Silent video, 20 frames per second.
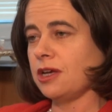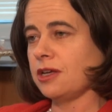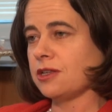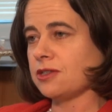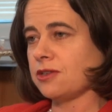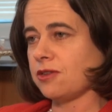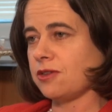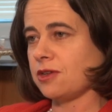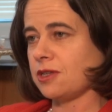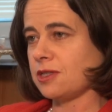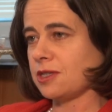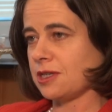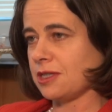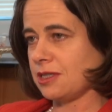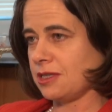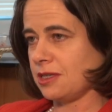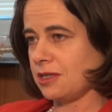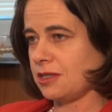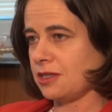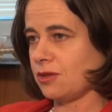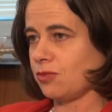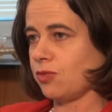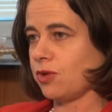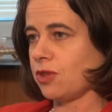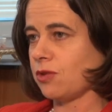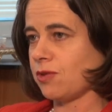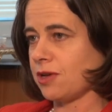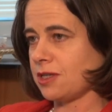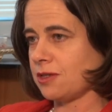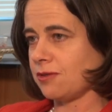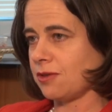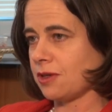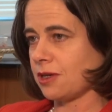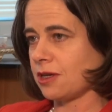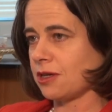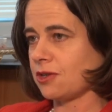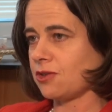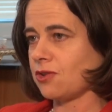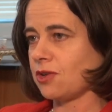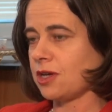so that it's consistent with the rest of the
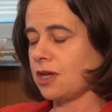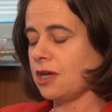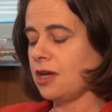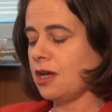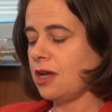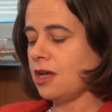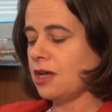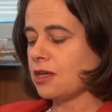country.